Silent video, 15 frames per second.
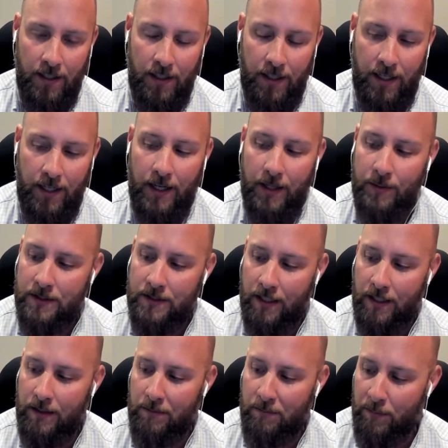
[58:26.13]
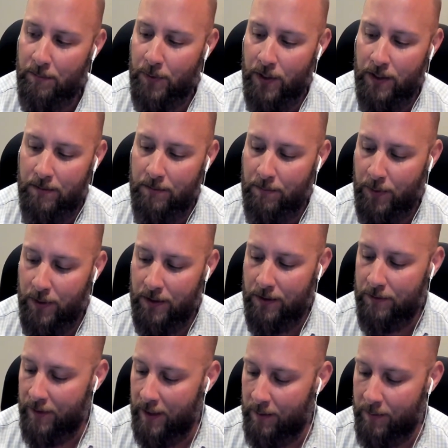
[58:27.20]
I would say put
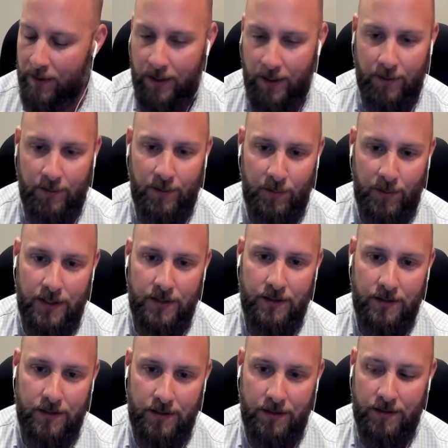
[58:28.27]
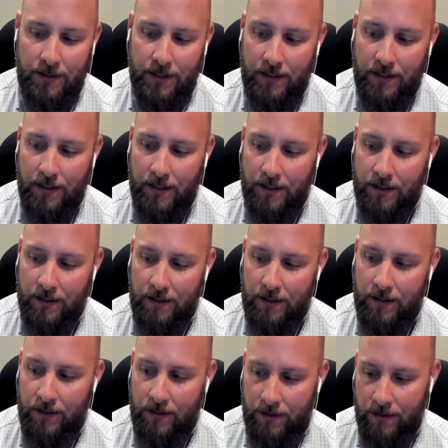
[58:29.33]
your family over business because you can
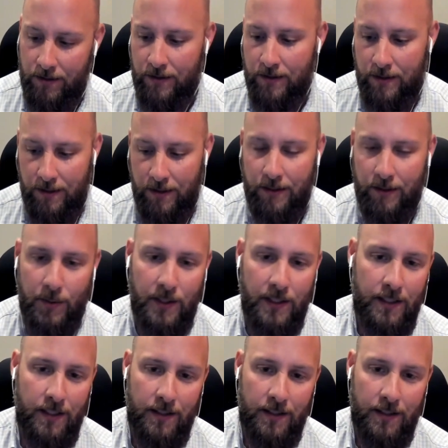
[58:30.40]
do it the other way.